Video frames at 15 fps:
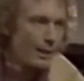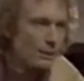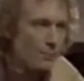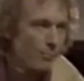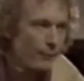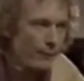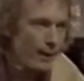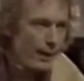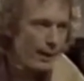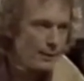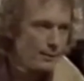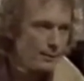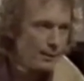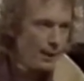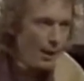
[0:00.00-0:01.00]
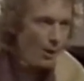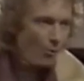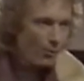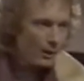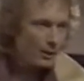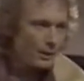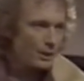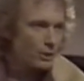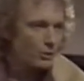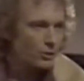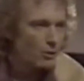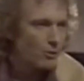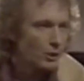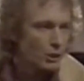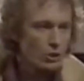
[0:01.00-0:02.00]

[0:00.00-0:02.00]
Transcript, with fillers: guy at the parade. What do you think you're doing?